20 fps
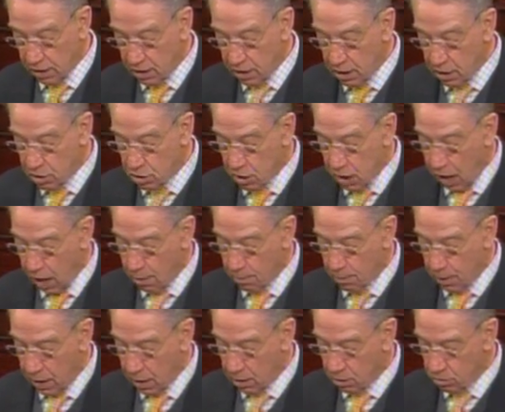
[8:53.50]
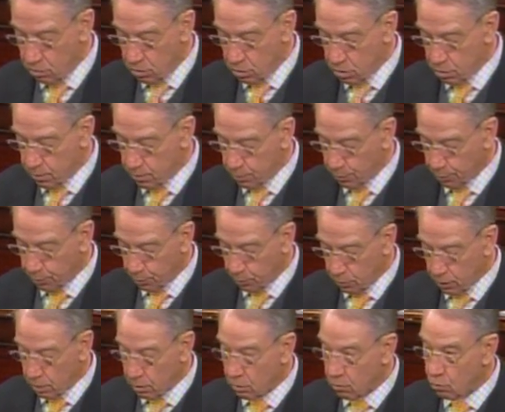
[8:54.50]
these compounds,
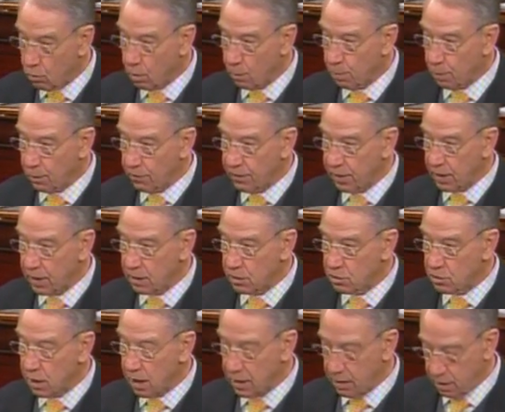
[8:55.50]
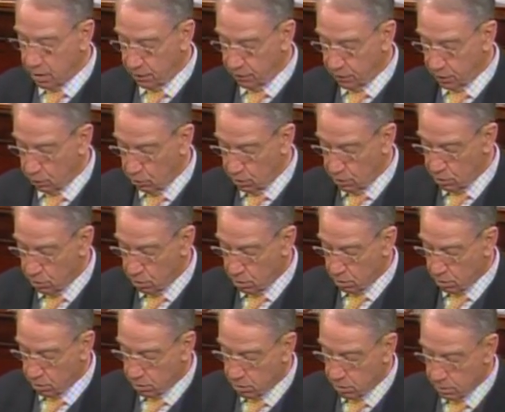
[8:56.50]
we're preventing scientific
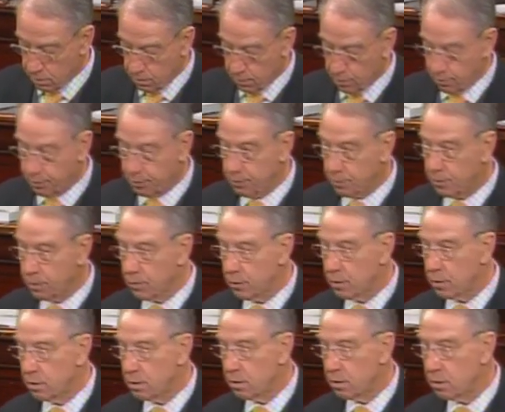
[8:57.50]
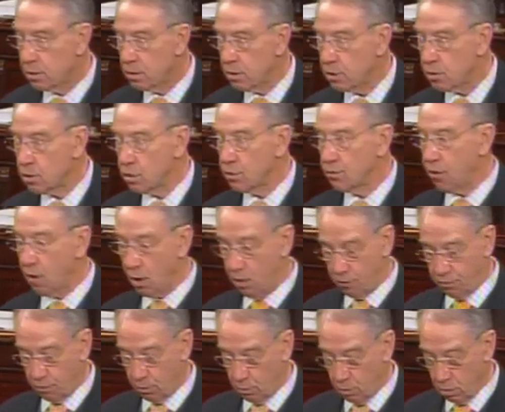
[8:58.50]
research. This is far
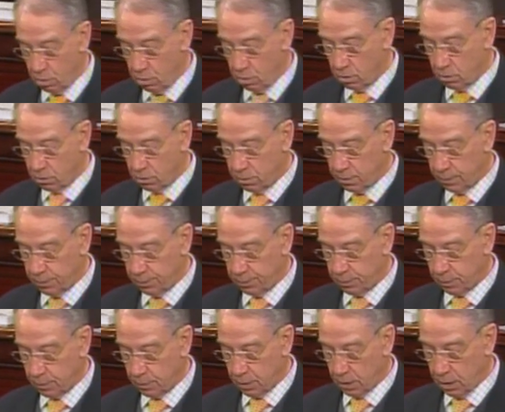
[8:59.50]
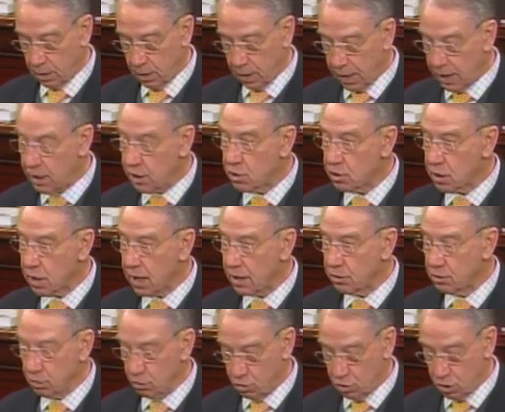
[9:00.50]
from true. Any
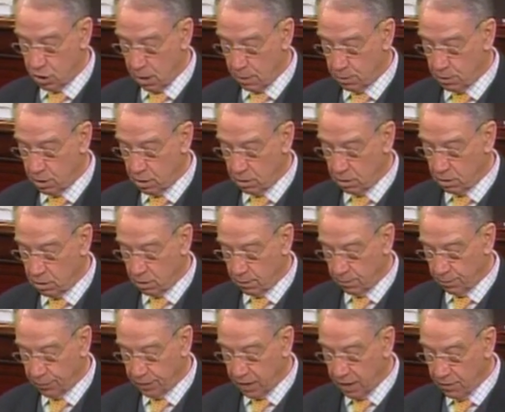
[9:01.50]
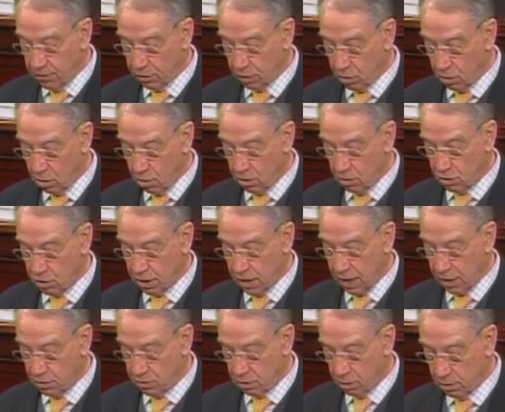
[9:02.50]
scheduled substance, even current
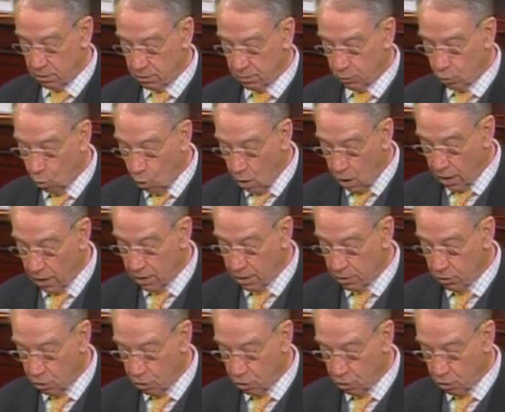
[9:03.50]
Schedule I